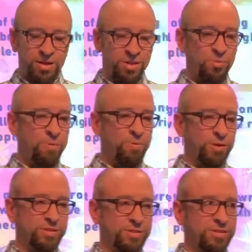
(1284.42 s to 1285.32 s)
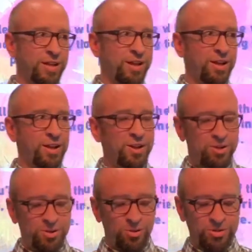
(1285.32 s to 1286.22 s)
As one person said,
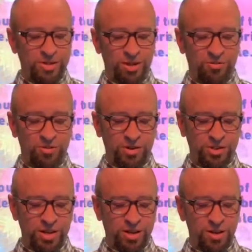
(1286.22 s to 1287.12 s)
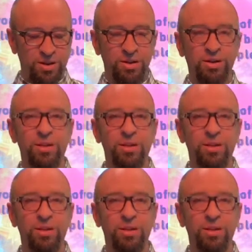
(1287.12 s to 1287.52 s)
don't settle for a chicken.